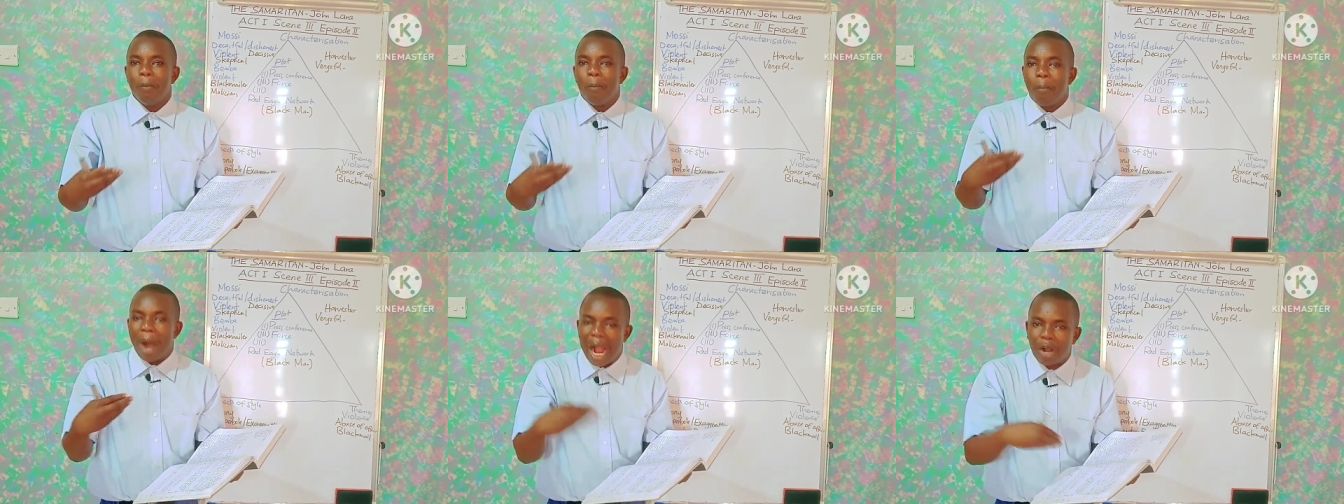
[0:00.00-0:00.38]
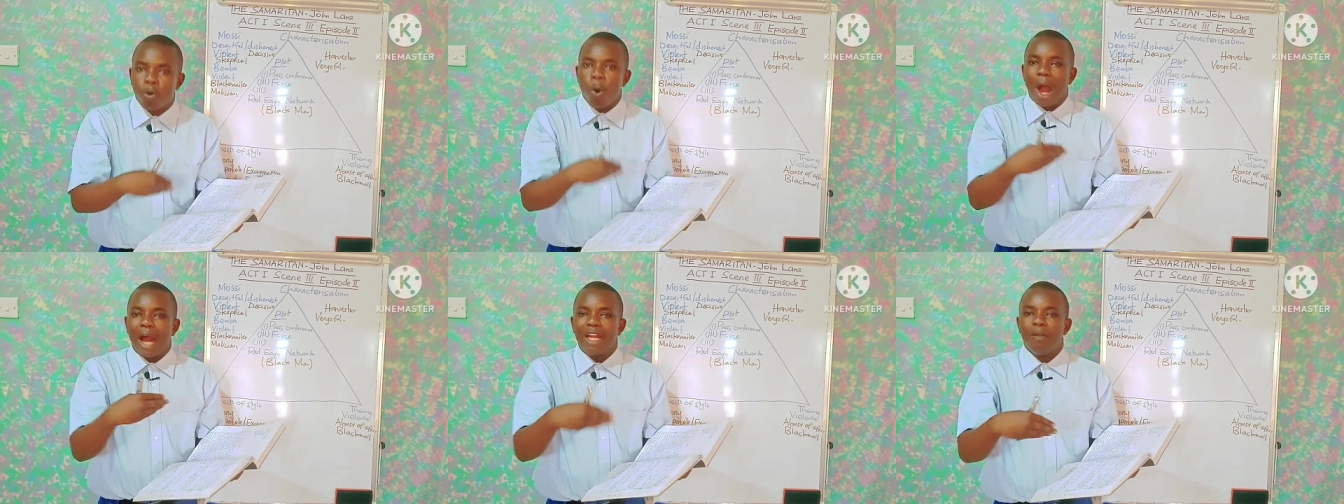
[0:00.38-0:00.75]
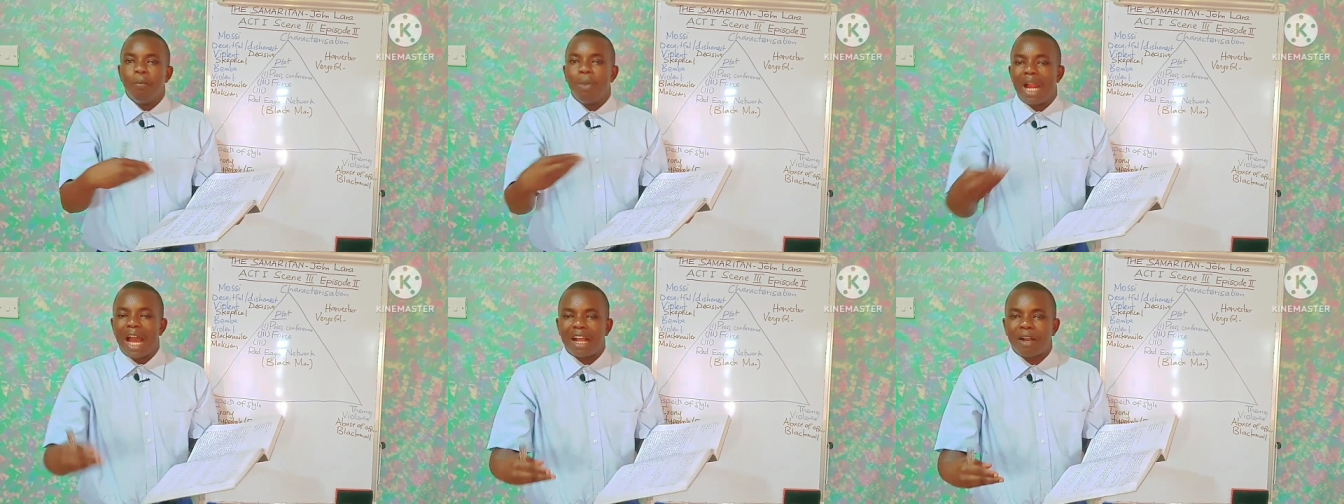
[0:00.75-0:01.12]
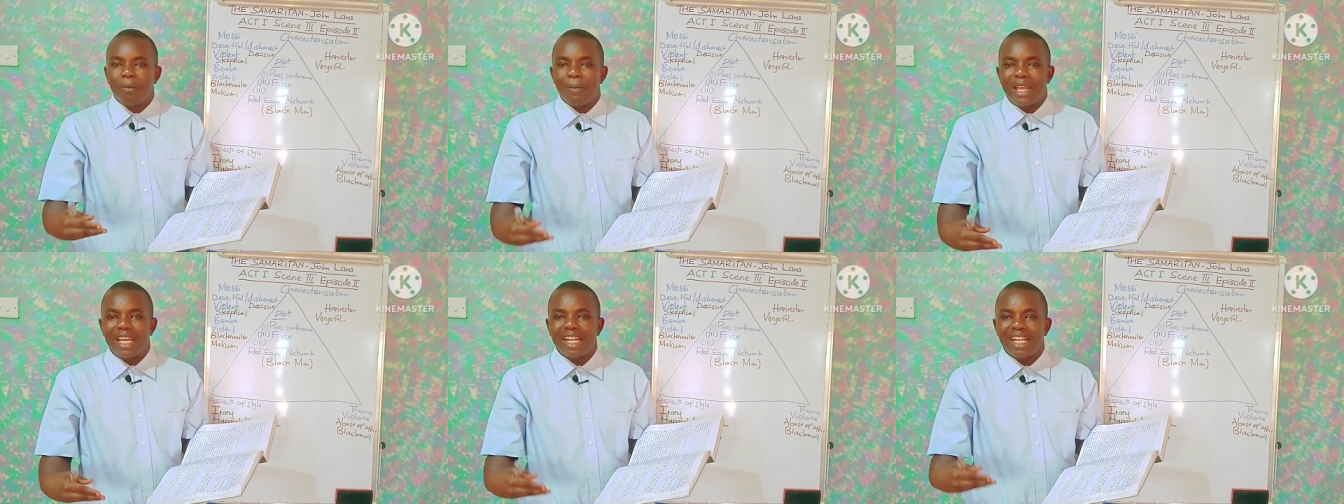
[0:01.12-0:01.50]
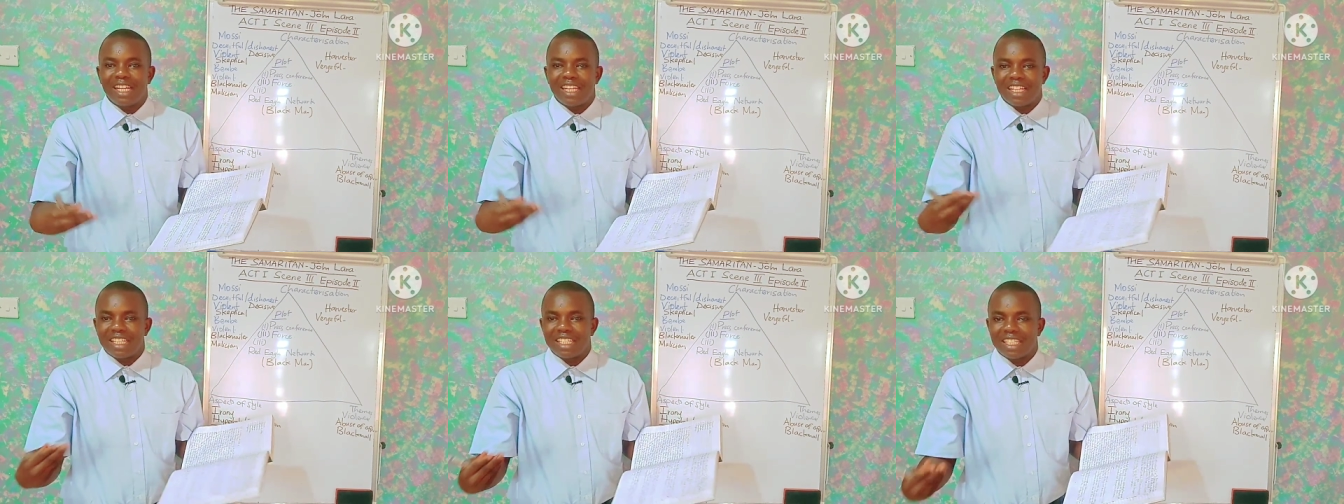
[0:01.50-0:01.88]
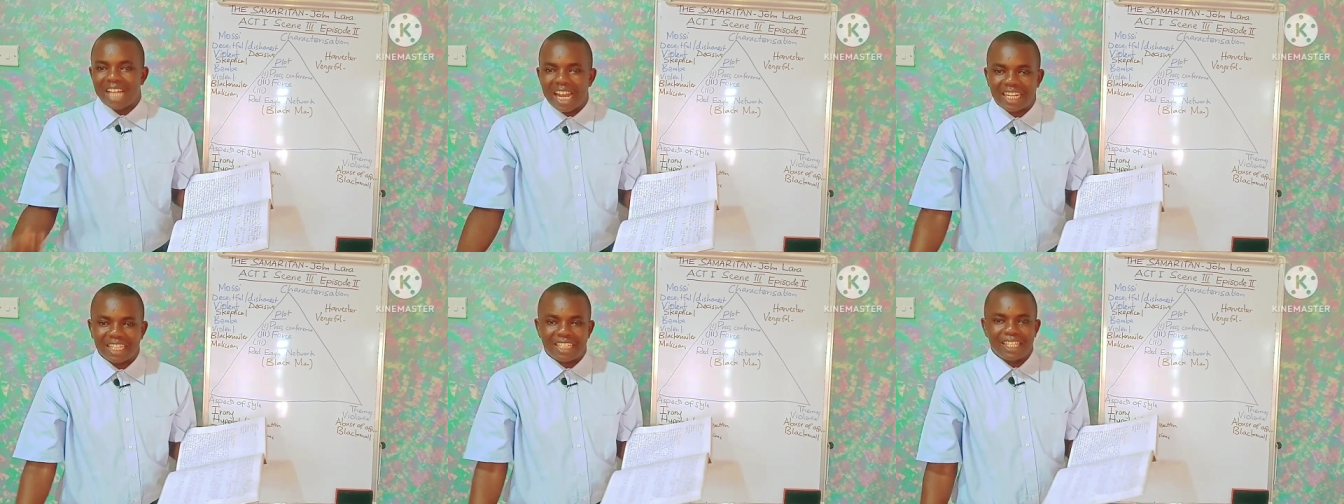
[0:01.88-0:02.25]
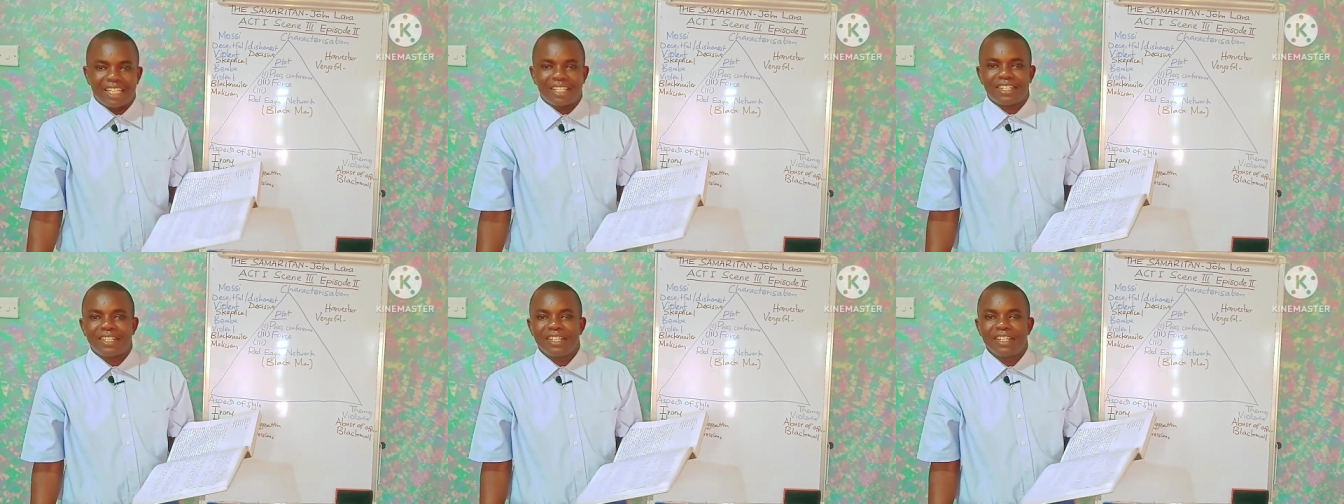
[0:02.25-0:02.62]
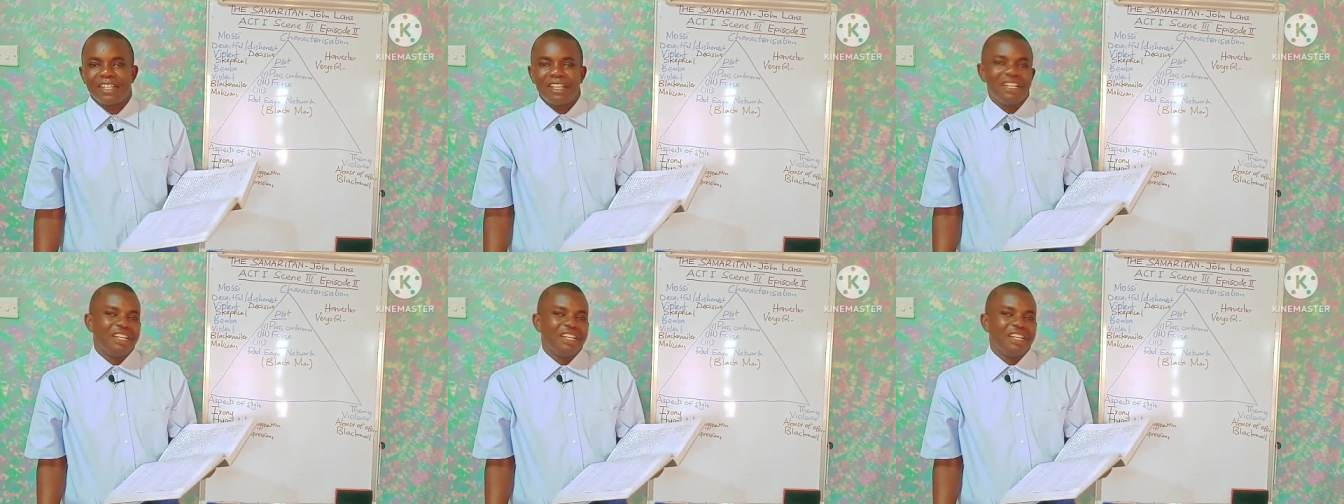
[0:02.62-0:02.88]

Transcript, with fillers: backward blackmail tactics